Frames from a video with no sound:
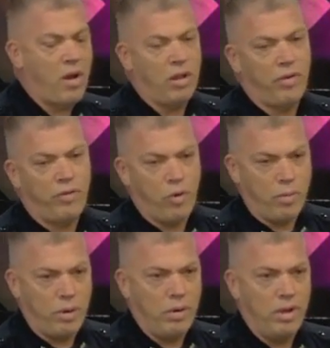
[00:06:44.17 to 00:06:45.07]
all our
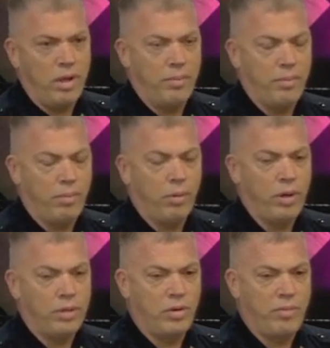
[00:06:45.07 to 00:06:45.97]
former
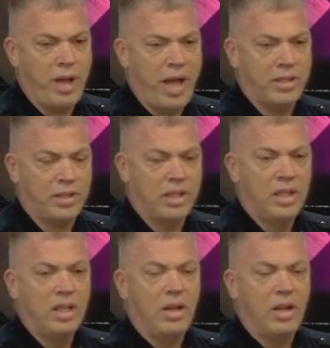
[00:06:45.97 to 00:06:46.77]
employees who have passed,